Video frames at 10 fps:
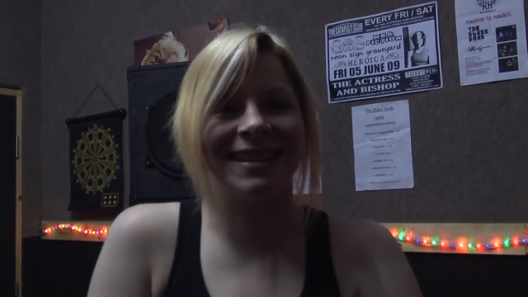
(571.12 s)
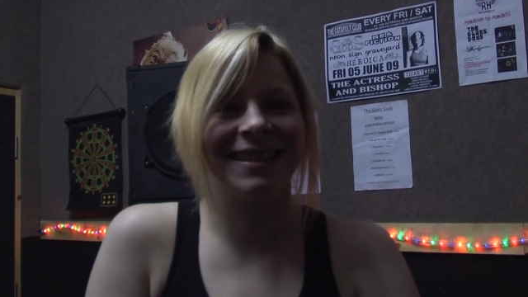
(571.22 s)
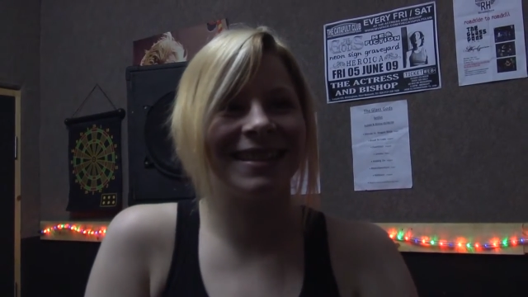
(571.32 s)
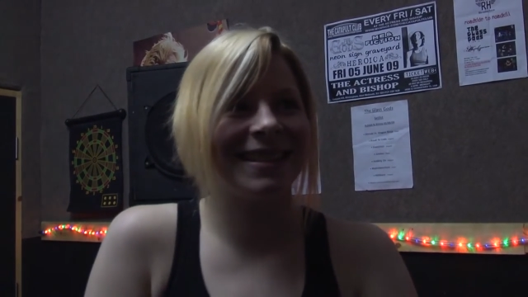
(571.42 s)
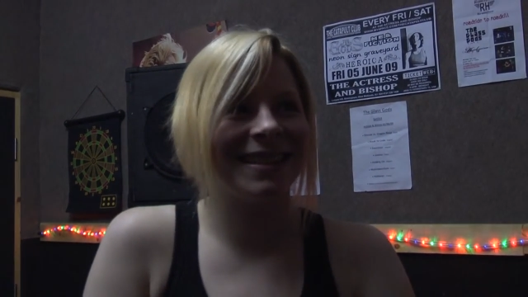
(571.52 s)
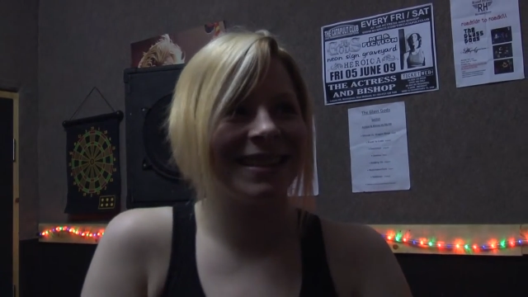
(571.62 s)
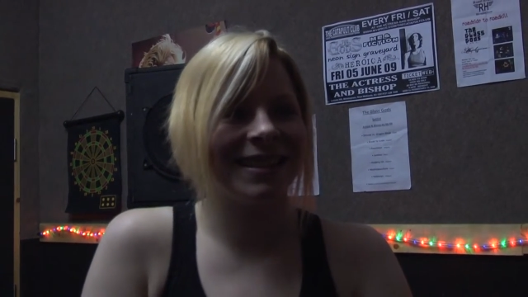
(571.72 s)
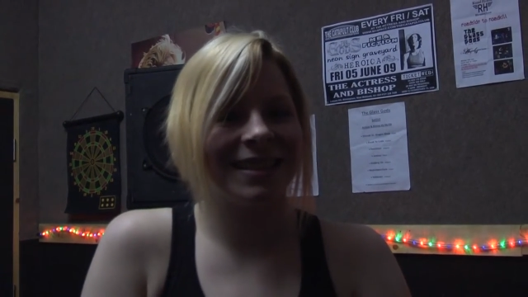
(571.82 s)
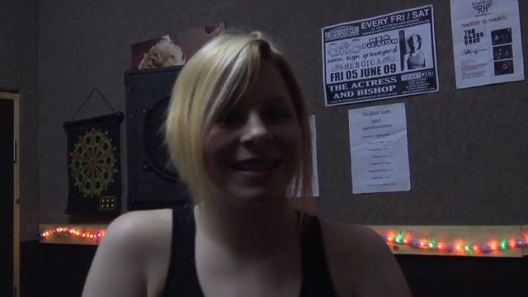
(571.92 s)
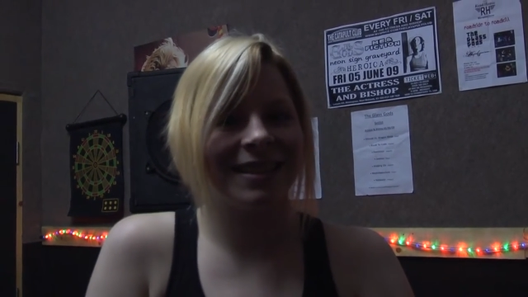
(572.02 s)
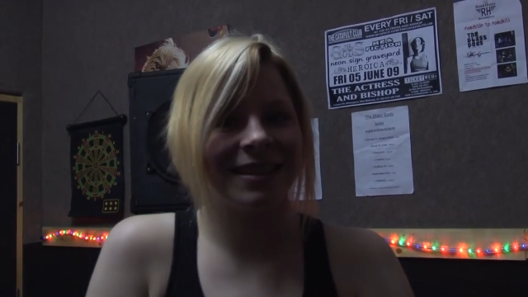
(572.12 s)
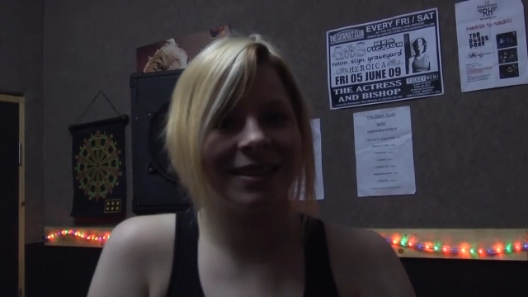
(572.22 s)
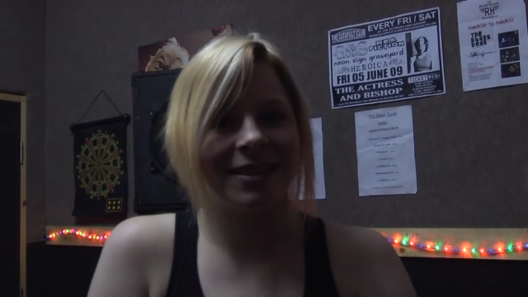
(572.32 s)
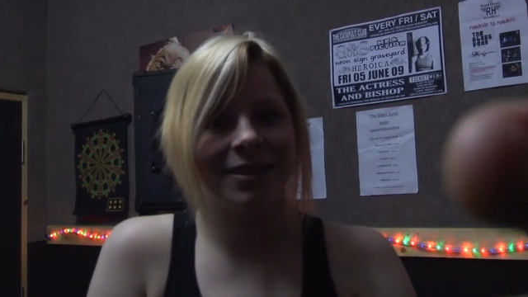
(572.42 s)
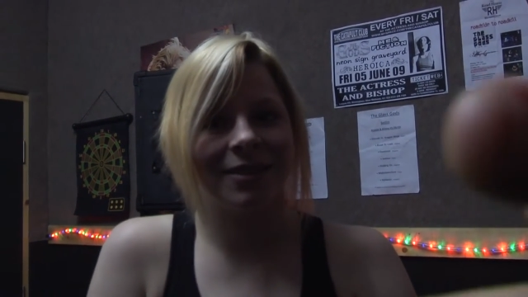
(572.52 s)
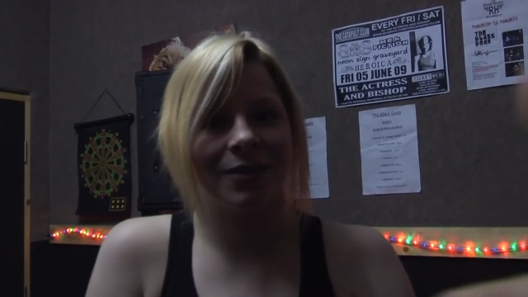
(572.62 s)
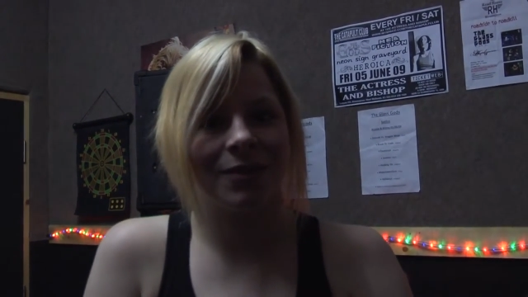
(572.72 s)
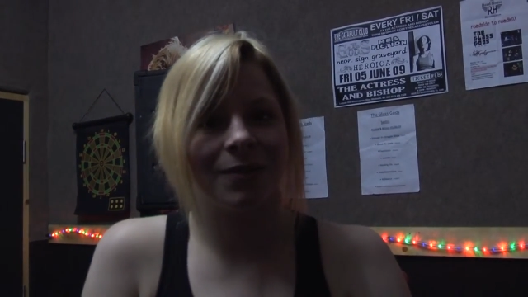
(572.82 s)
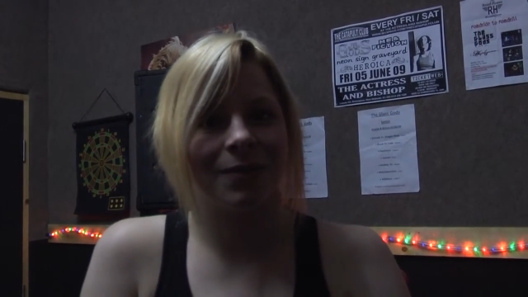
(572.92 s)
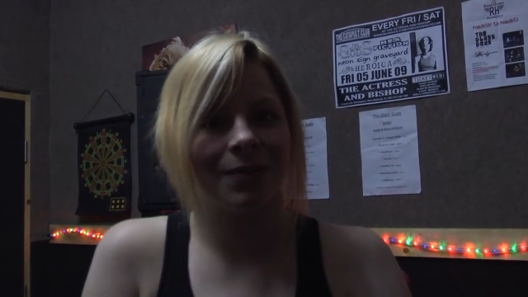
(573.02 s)
on, hang on. You
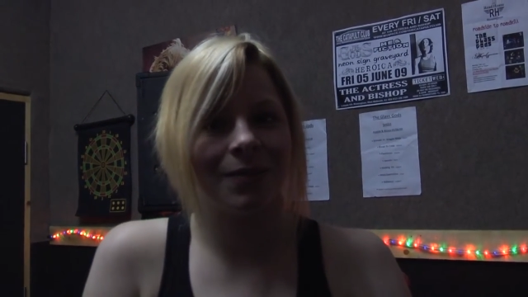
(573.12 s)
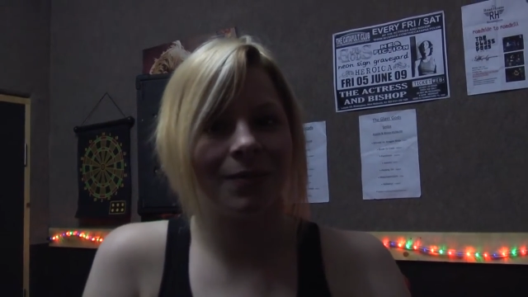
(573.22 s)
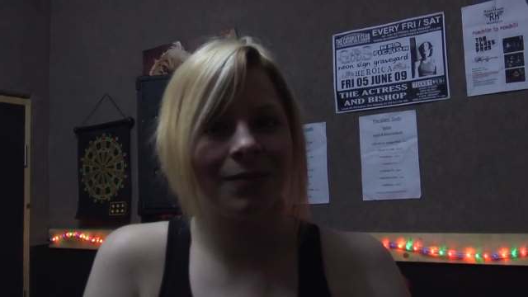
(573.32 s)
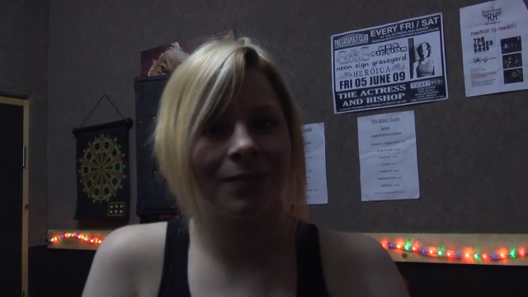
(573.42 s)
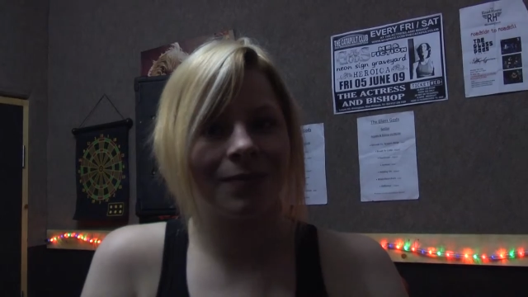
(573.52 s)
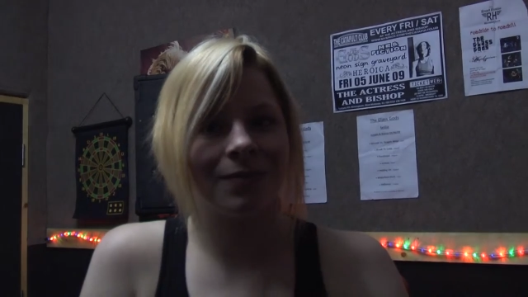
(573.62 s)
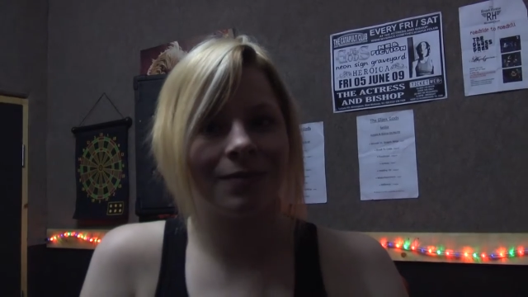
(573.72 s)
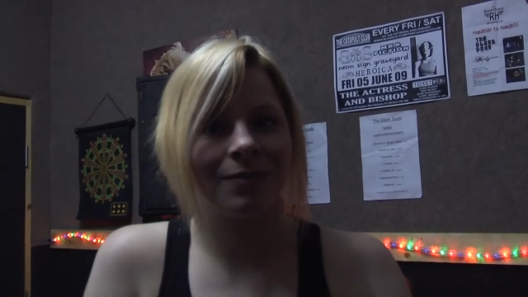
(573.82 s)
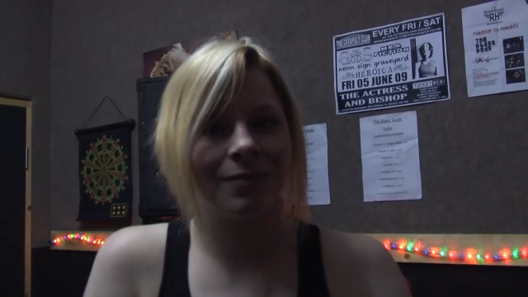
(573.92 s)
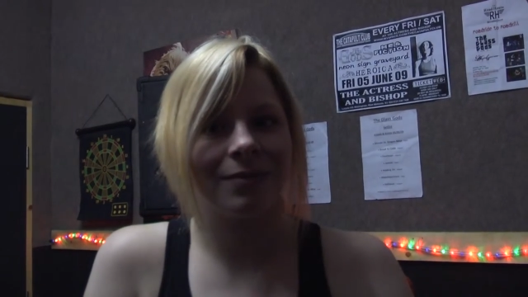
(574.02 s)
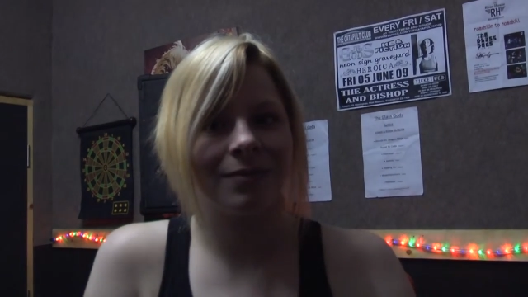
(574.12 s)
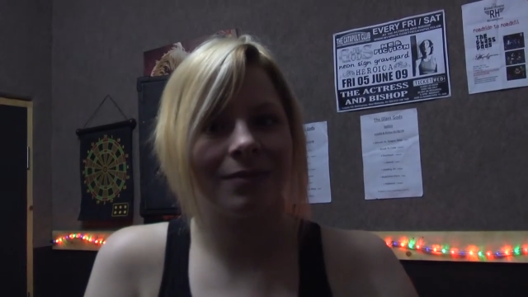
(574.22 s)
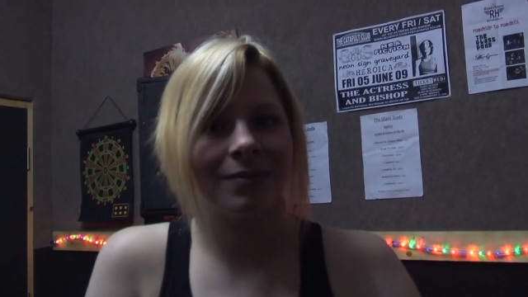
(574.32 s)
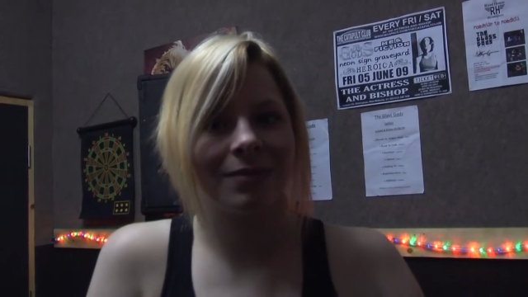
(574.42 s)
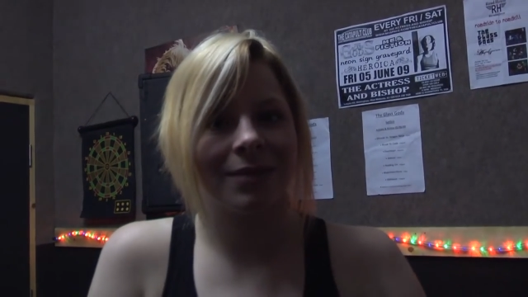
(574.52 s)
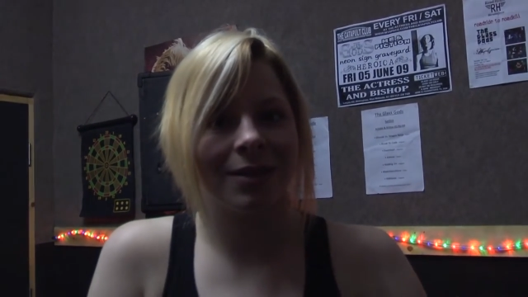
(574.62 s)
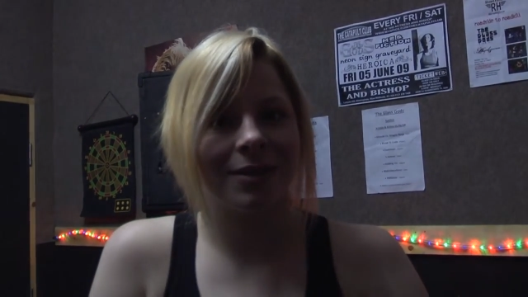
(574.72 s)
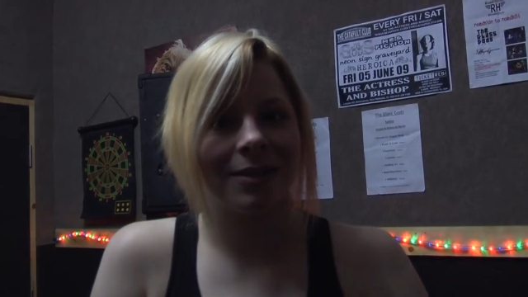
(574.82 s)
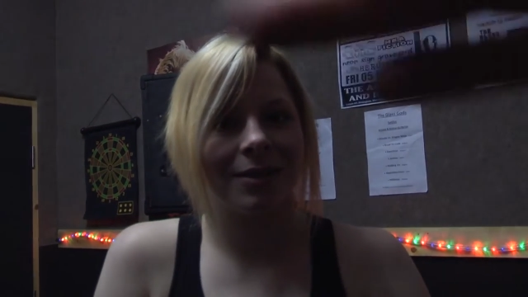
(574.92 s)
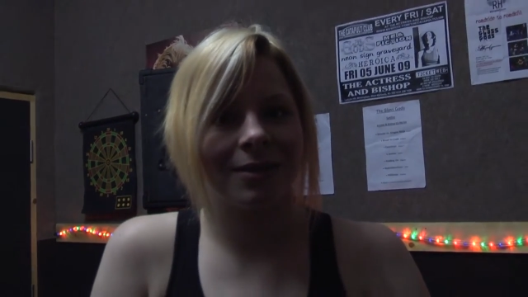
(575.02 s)
can tell if you're not looking at it. You're looking at you're looking at you,
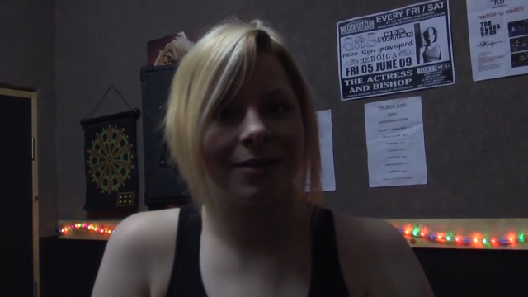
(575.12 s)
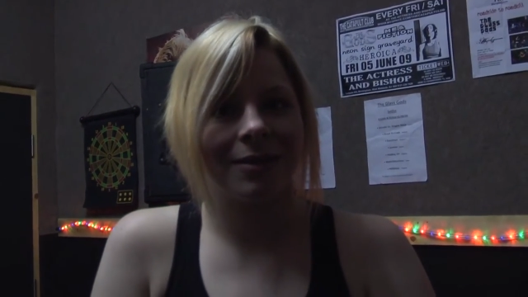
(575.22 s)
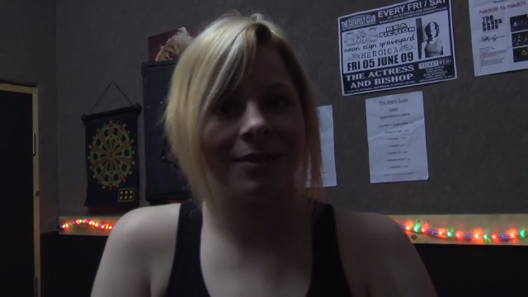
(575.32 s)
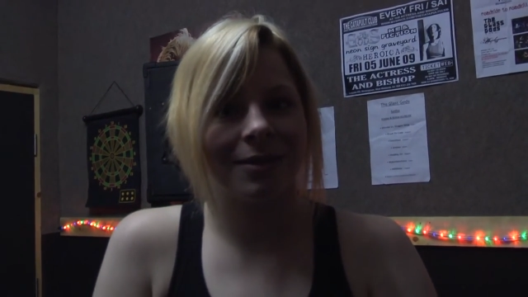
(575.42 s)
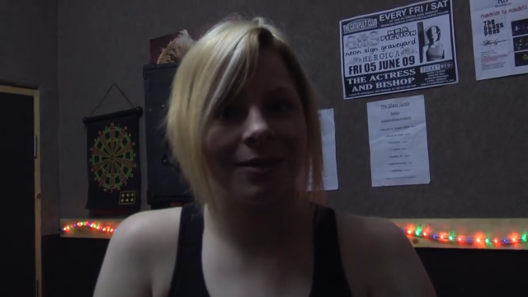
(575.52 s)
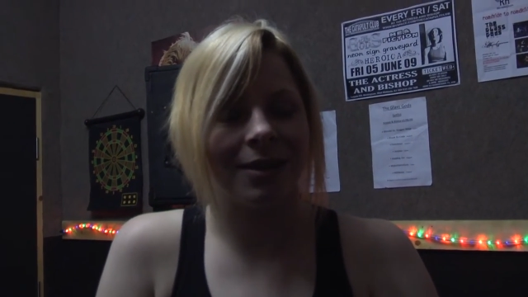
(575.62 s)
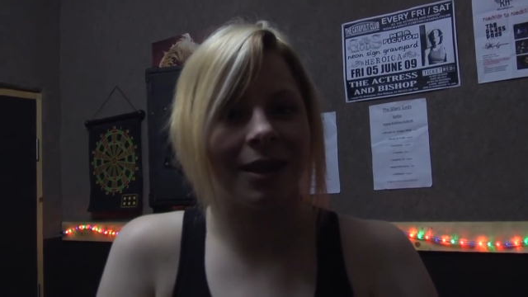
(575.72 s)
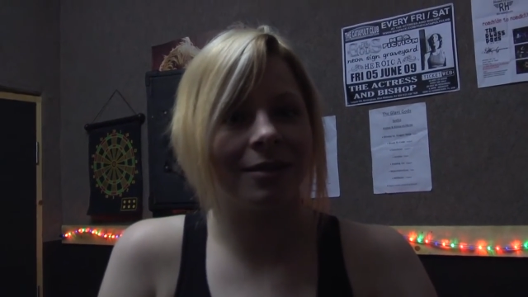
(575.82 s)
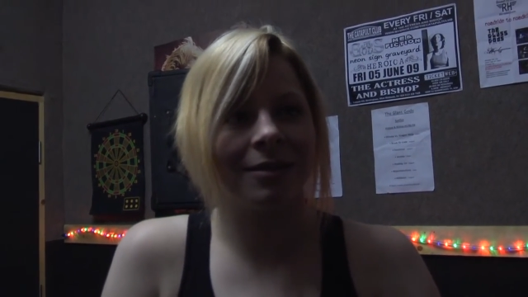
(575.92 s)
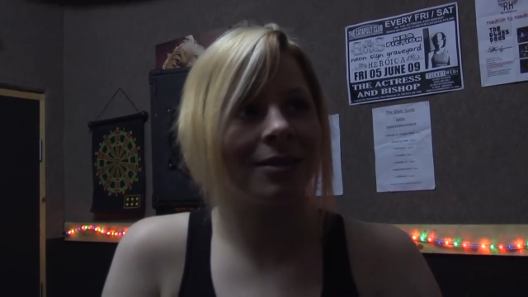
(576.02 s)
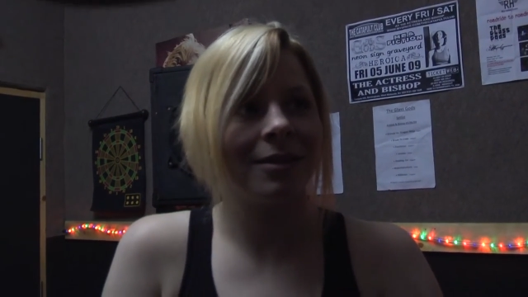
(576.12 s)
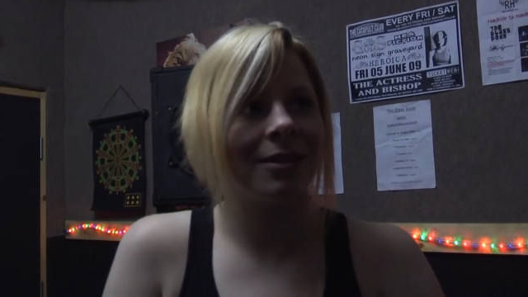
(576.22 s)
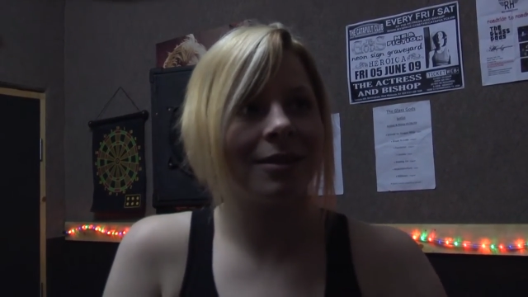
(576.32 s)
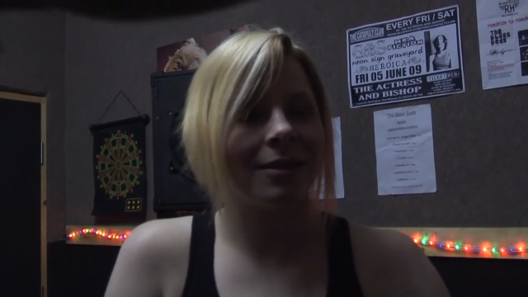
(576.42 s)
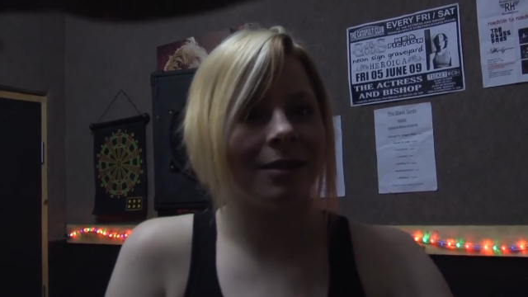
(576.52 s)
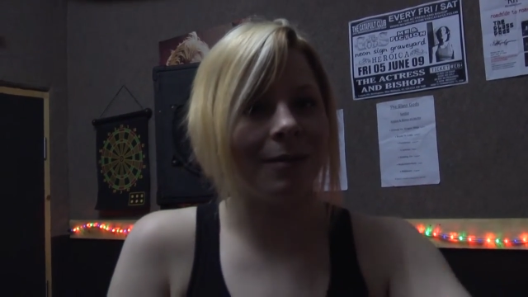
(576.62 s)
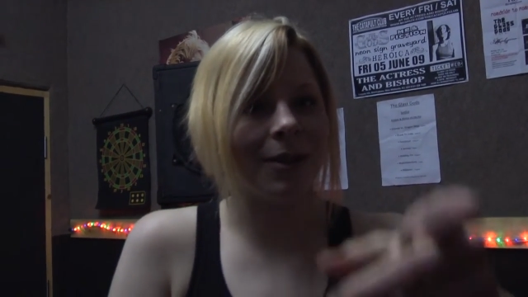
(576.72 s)
aren't you? No. Yeah. I'm